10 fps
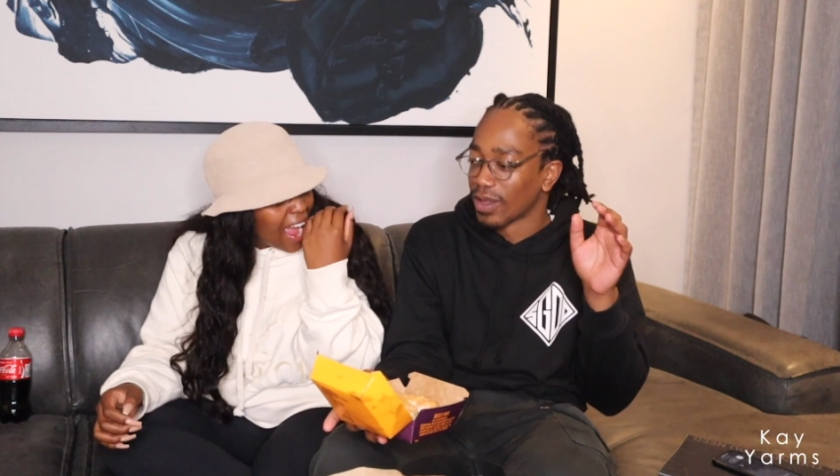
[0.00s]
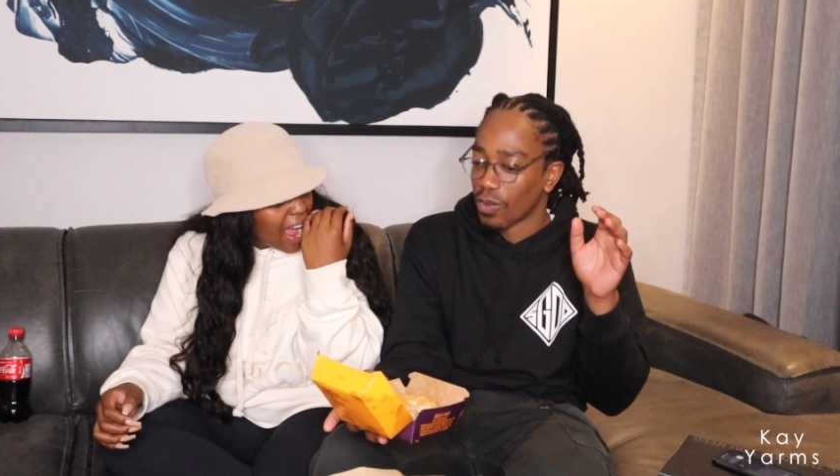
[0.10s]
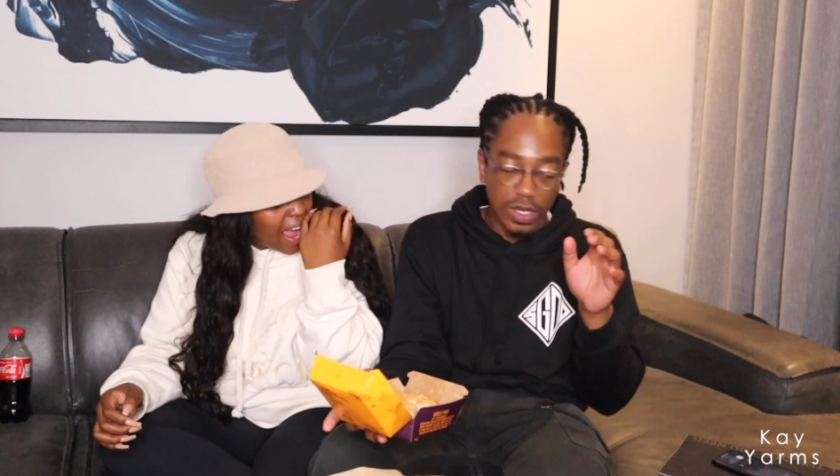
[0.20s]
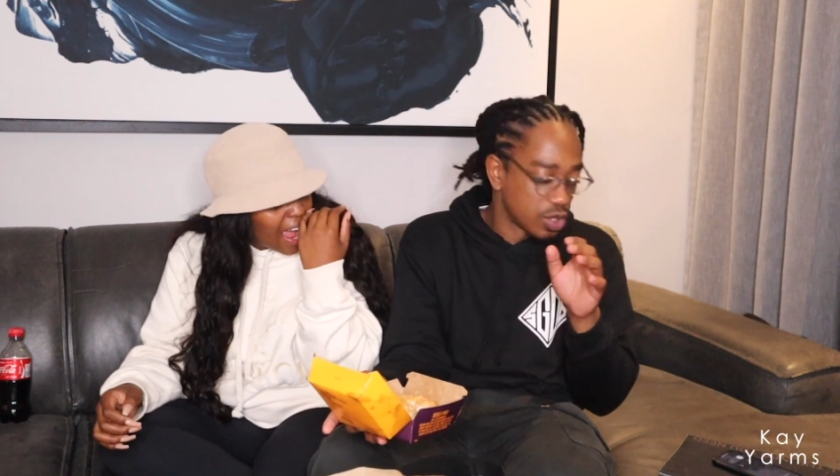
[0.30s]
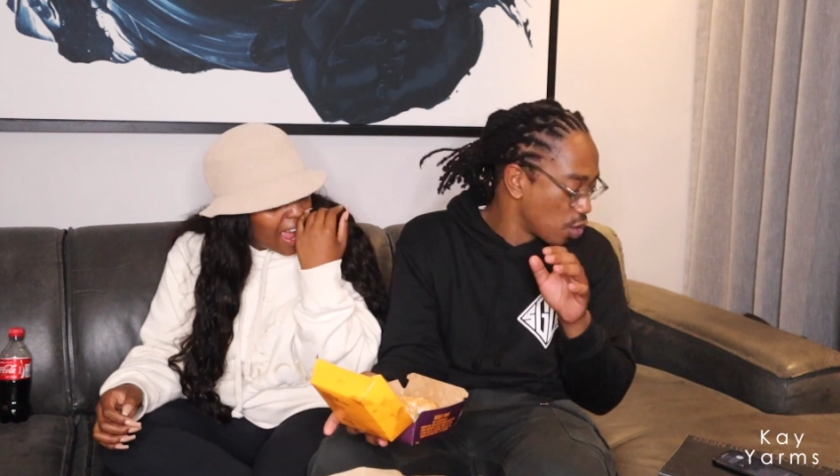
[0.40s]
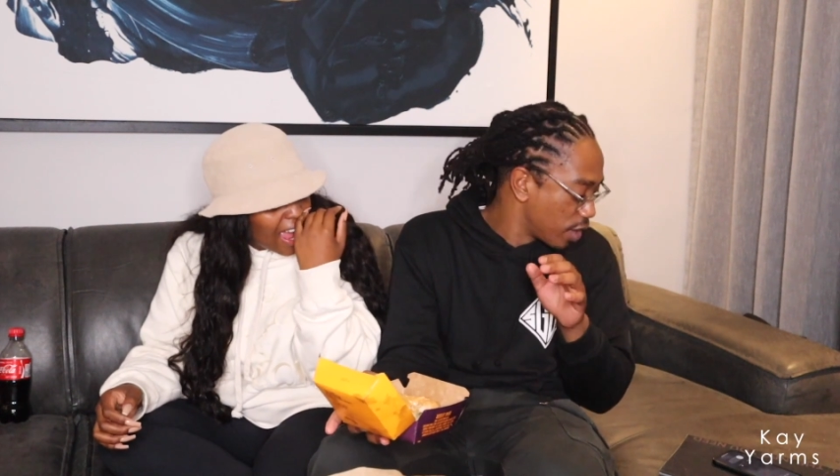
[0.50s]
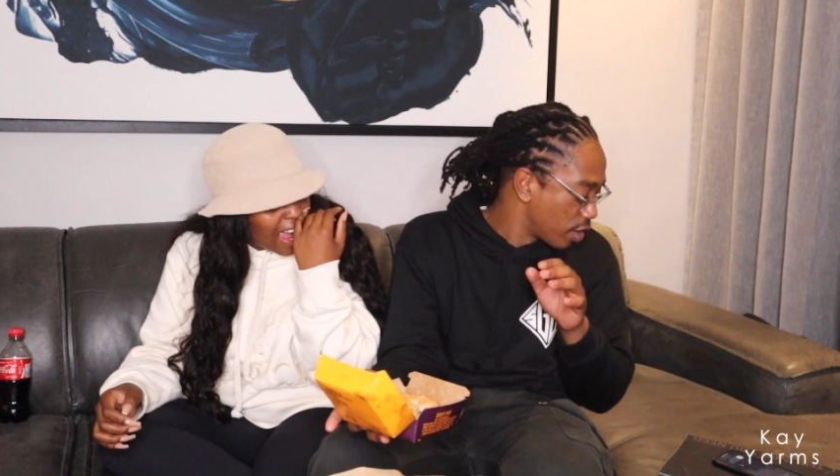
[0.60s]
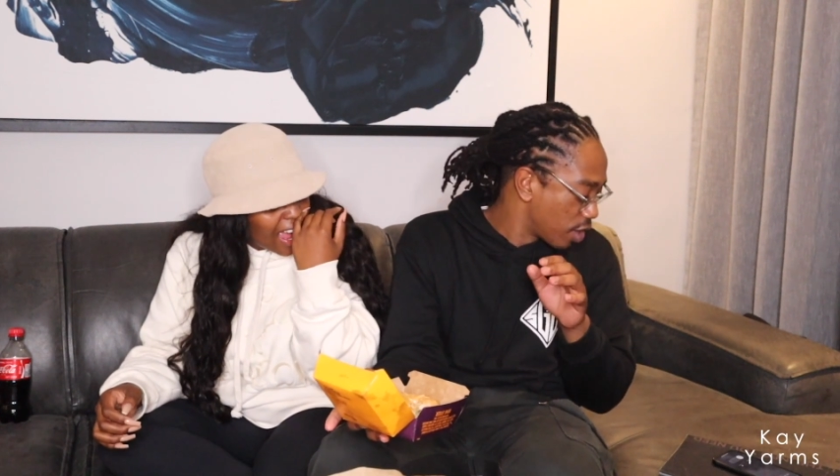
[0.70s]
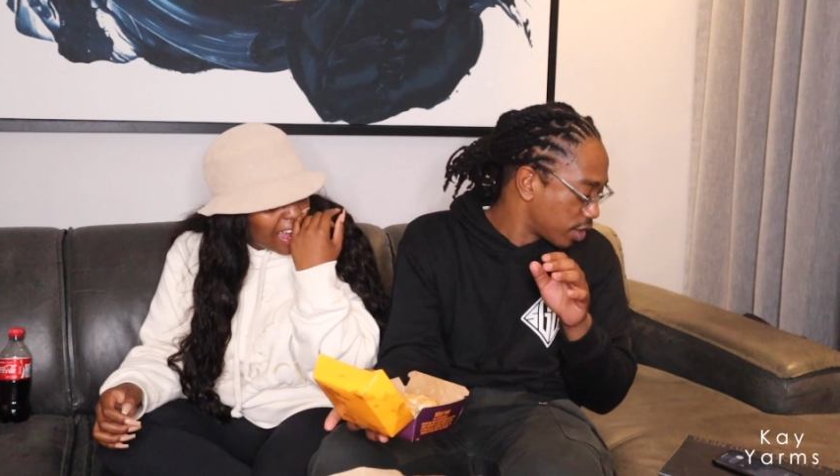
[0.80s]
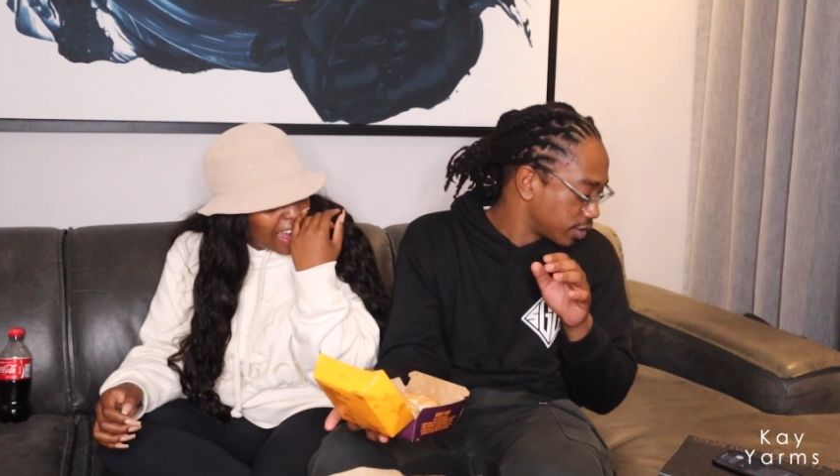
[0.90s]
what's
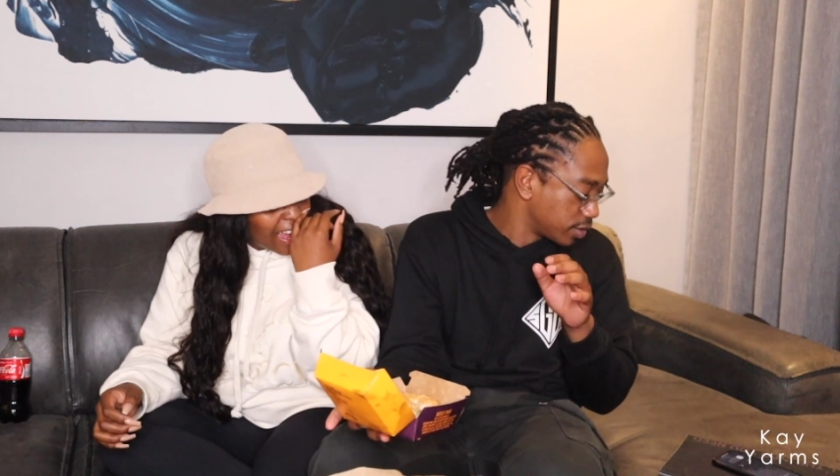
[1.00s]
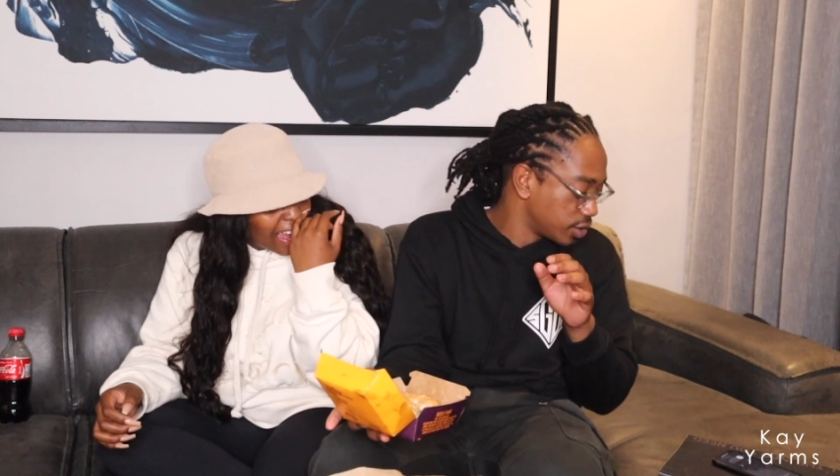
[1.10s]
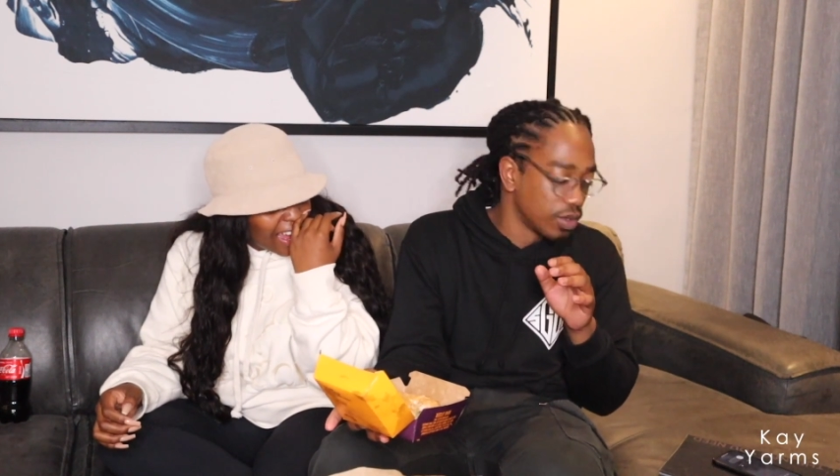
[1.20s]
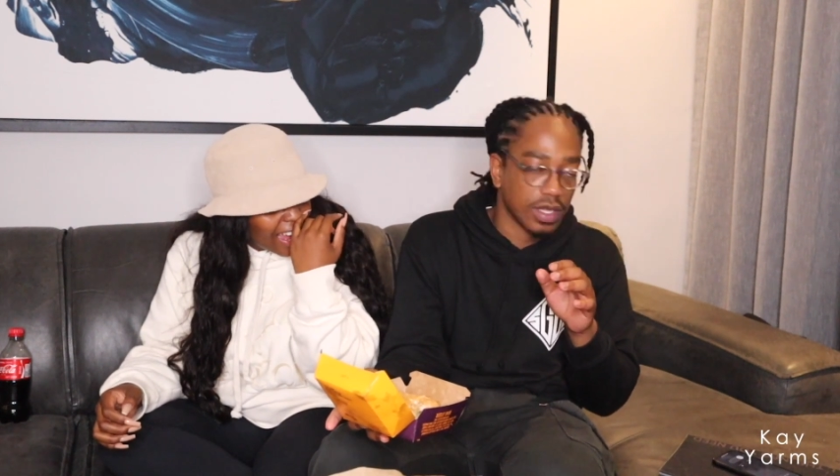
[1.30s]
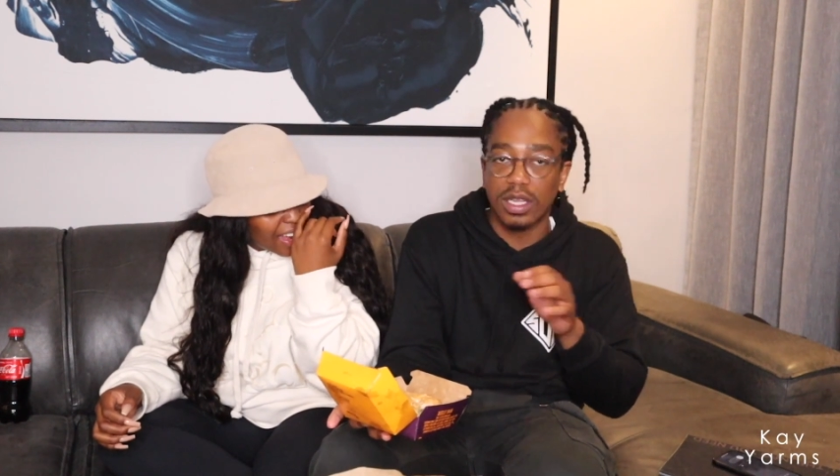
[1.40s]
going on? You know,